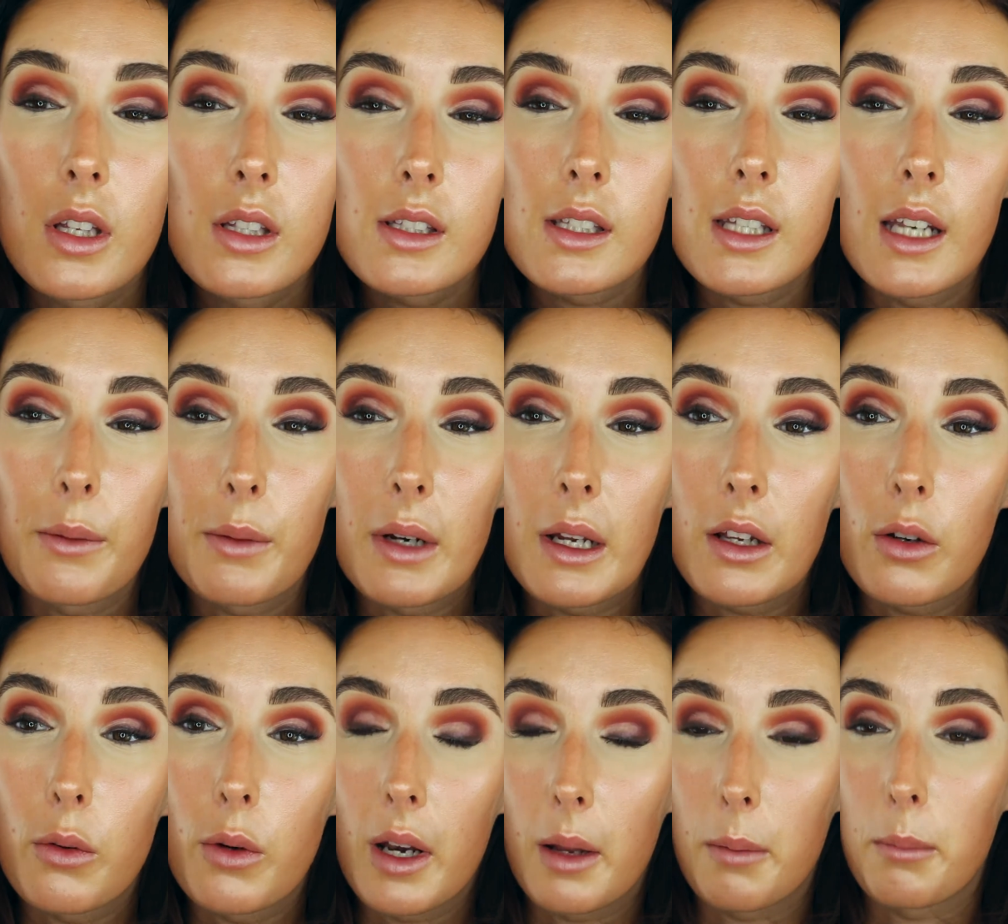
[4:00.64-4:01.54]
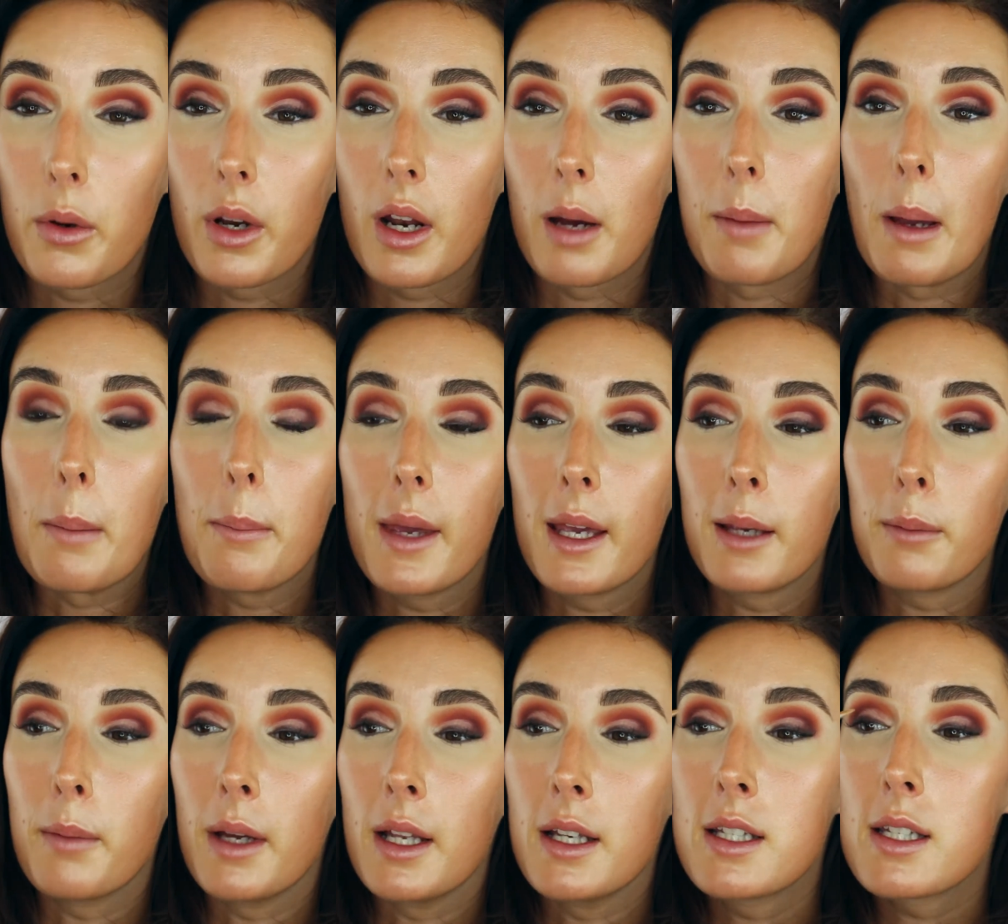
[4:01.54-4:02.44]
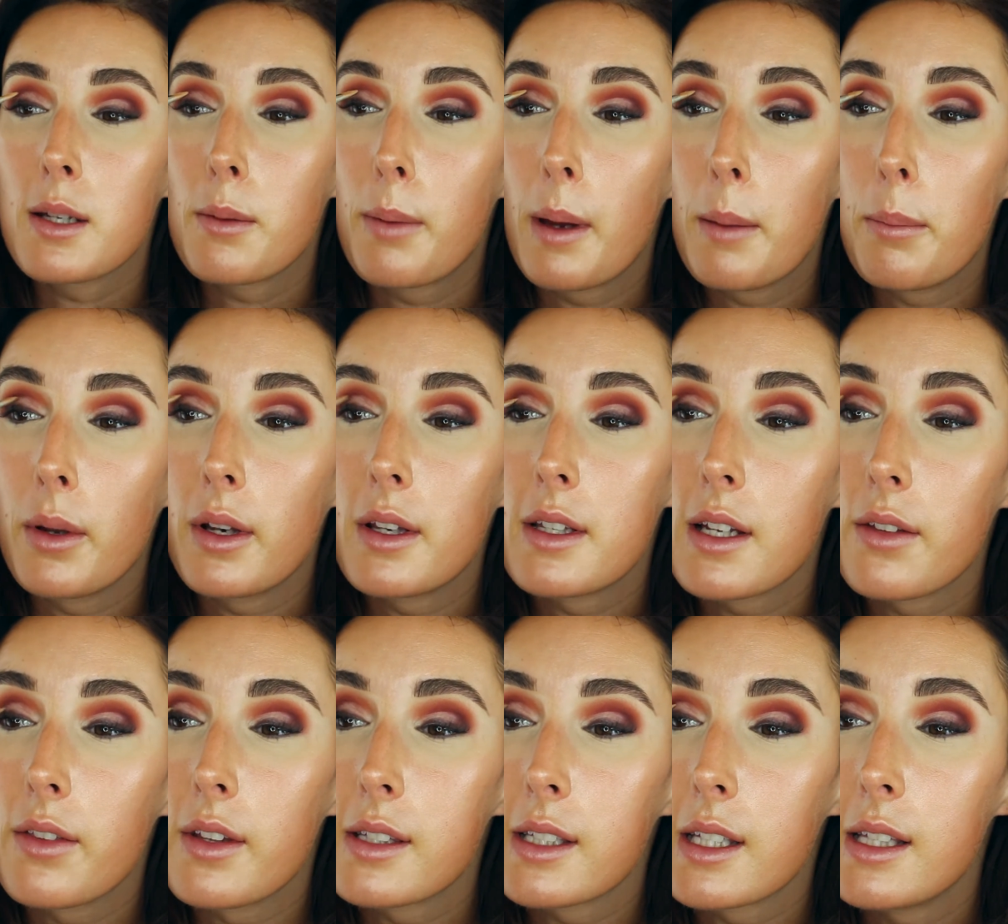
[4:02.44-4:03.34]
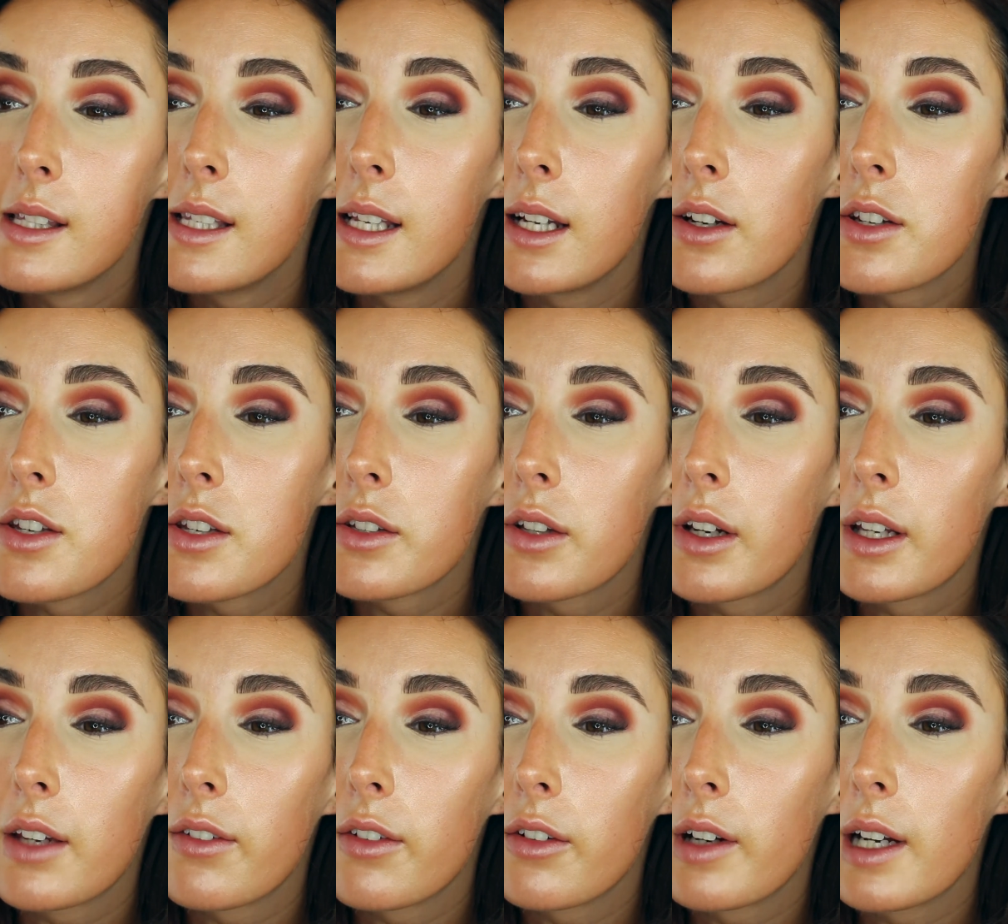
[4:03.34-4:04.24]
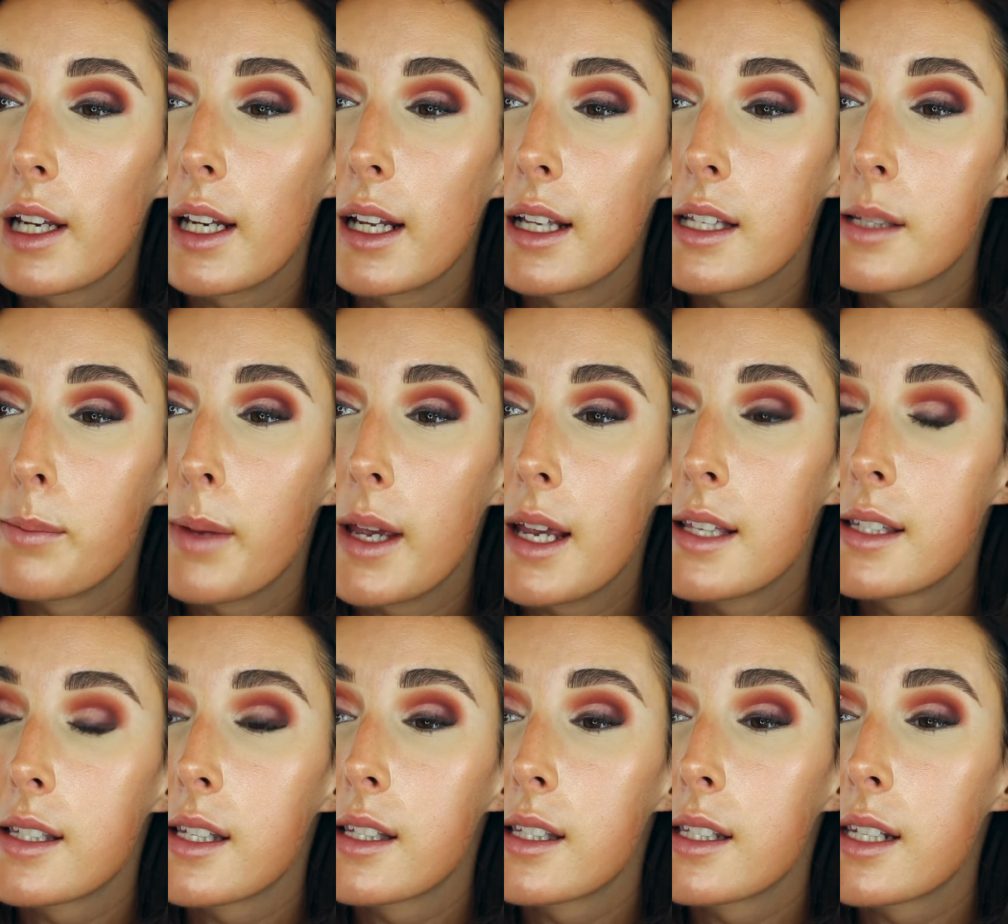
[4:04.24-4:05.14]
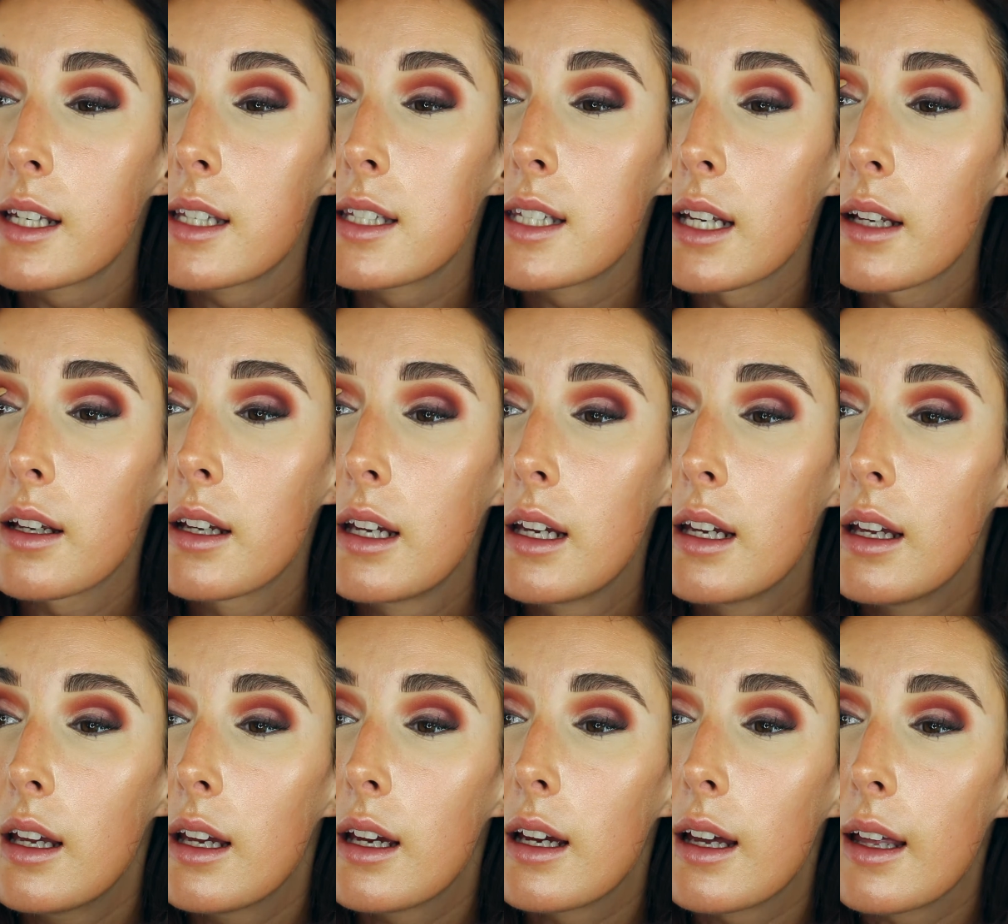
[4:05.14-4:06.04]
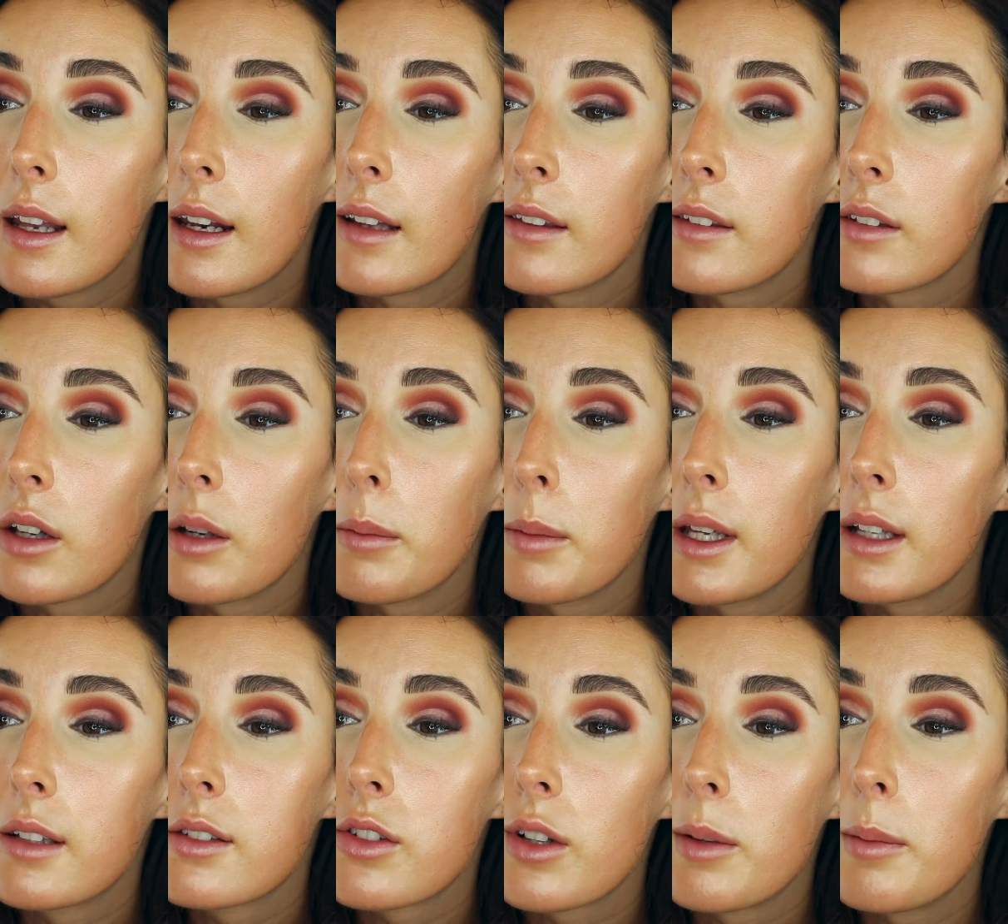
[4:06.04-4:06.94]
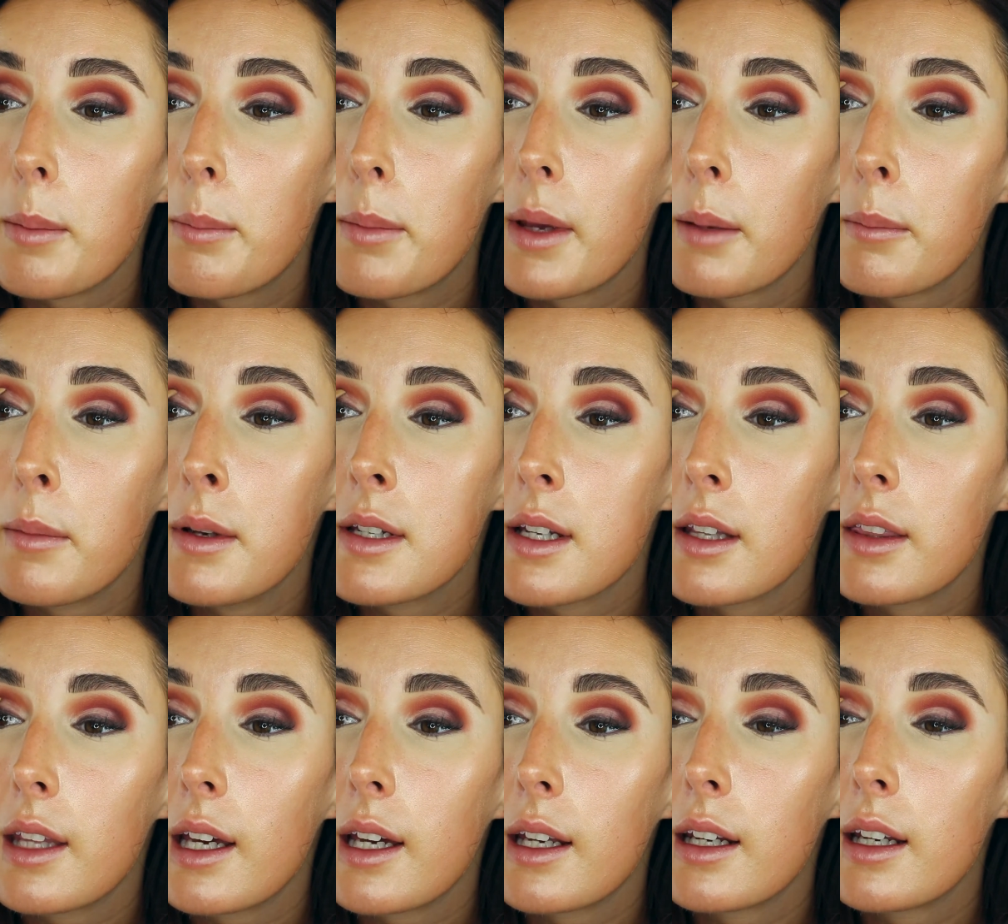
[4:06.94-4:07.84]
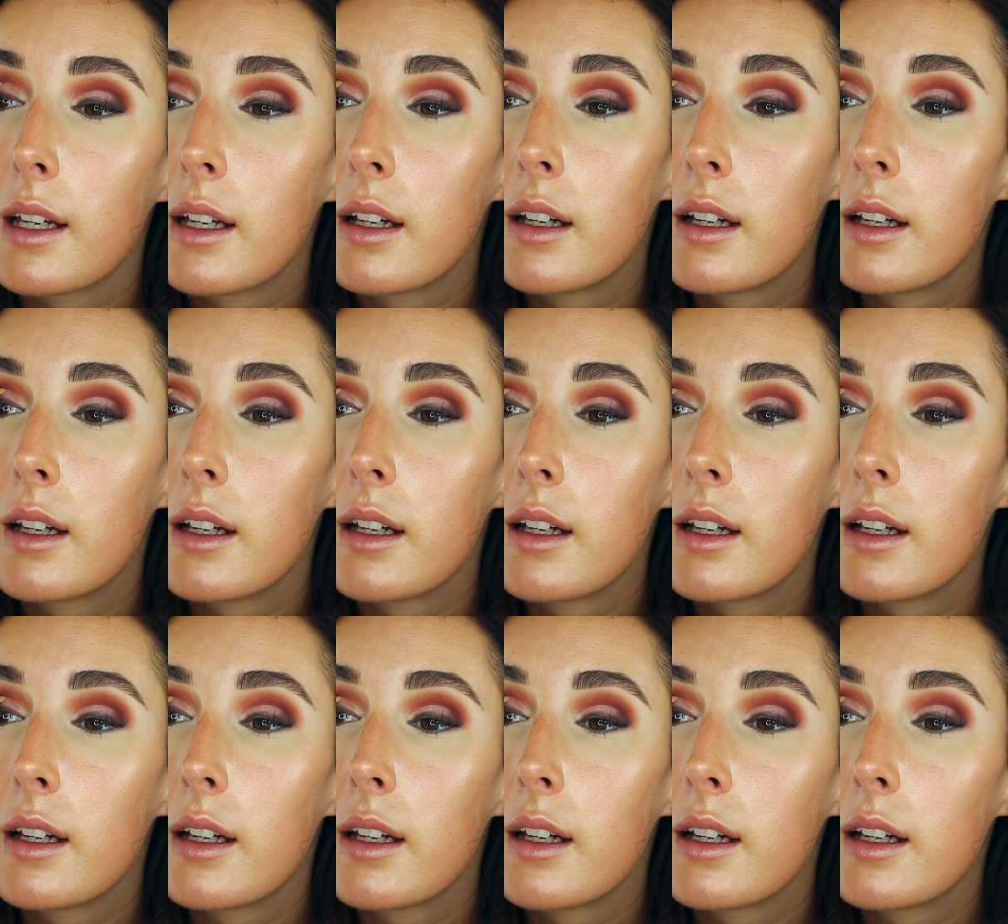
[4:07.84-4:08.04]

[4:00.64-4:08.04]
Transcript: So now when I go on and put on my pigment, by putting down this concealer, it's just going to give it a really nice base to stick to, and it's going to be extremely pigmented then.